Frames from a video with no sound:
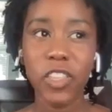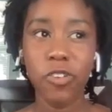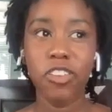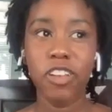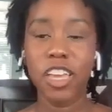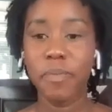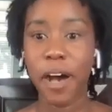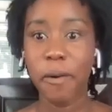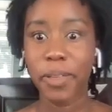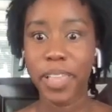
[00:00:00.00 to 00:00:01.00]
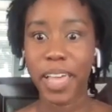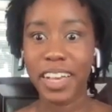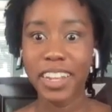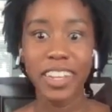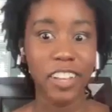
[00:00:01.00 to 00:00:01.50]
they're always talking about how we're
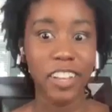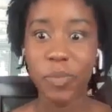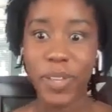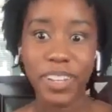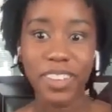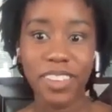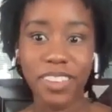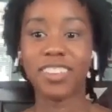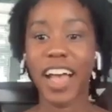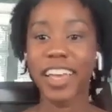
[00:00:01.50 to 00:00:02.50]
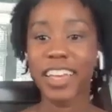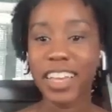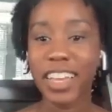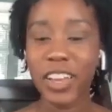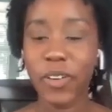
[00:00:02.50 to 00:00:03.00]
like a detriment to
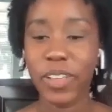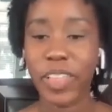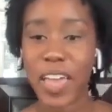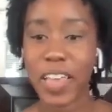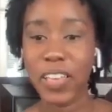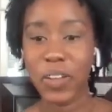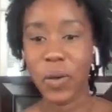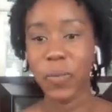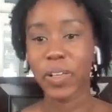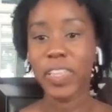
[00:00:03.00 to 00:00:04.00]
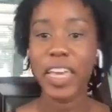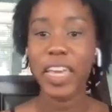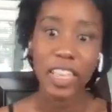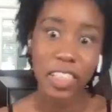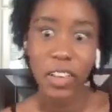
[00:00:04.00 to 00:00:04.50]
society, or like we're
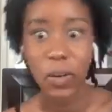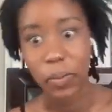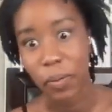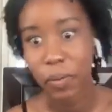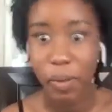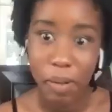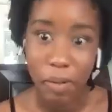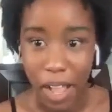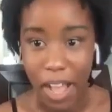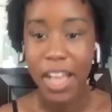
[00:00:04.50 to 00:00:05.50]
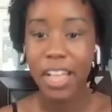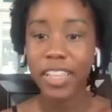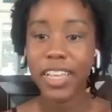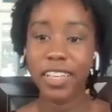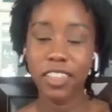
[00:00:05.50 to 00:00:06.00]
lazy or blah blah blah blah blah.
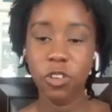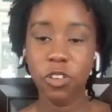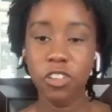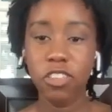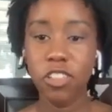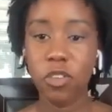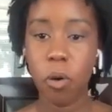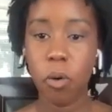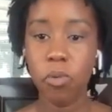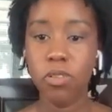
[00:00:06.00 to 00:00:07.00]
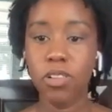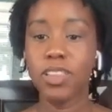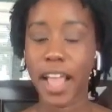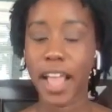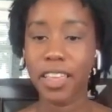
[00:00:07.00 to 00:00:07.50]
Like there's just this whole
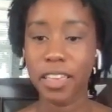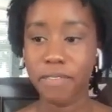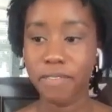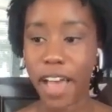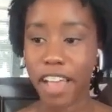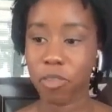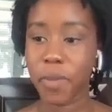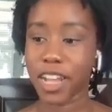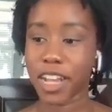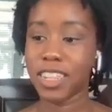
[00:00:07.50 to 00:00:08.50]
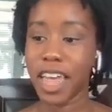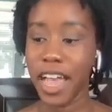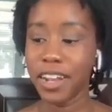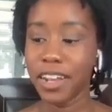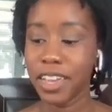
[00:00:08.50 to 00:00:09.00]
negative aspect
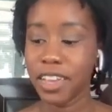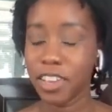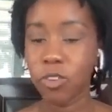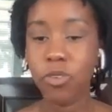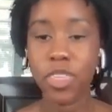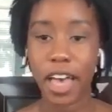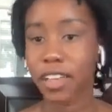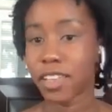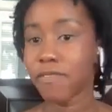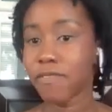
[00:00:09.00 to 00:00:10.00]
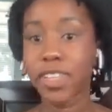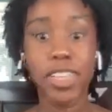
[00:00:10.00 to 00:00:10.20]
that youth have